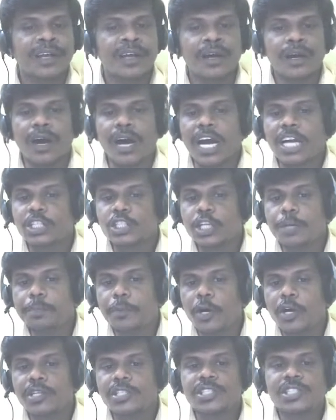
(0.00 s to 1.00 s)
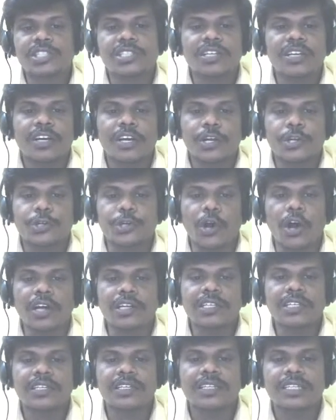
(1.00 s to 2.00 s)
Arthropods, wrong.
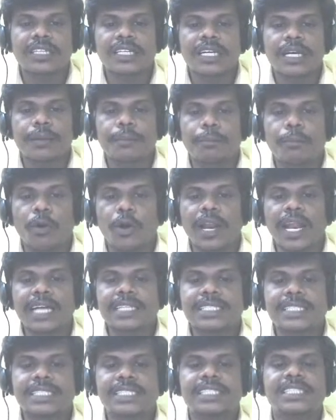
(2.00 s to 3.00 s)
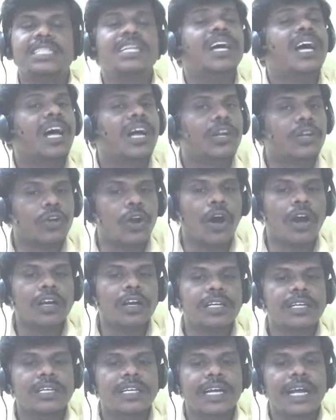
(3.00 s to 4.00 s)
Mollusks, wrong.
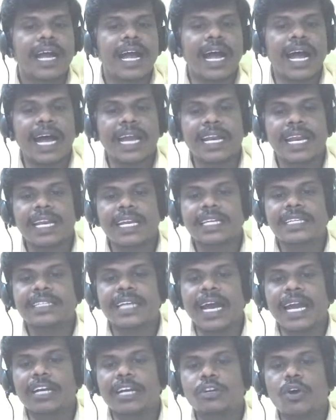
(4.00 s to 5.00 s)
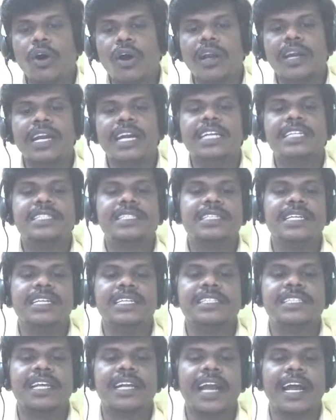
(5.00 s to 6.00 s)
Annelids and chordates is
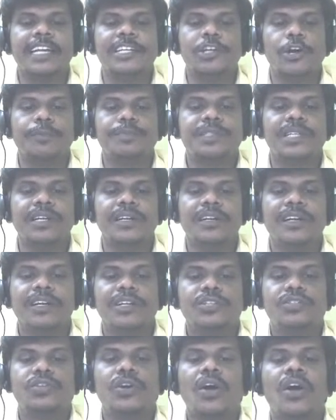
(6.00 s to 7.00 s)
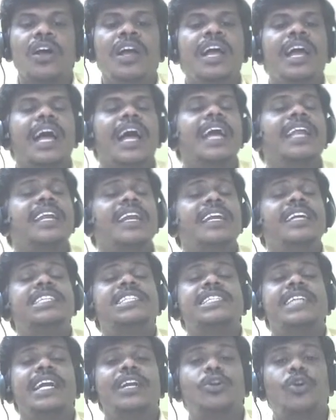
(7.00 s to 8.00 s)
the right option. So, annelids
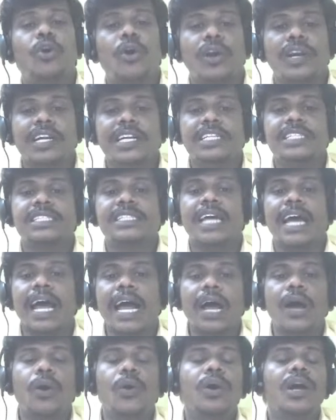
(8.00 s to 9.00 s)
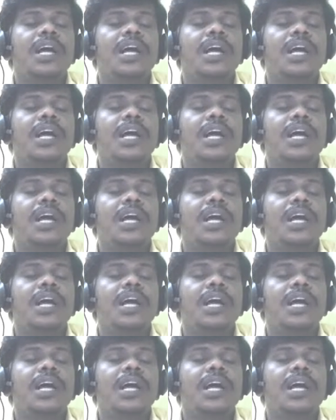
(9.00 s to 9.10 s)
and chordates have